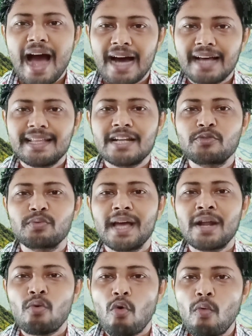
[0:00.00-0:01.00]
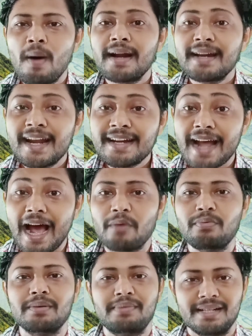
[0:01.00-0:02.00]
others were overnight
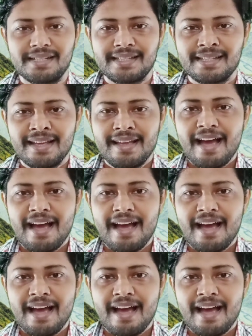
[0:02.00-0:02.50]
upheavals,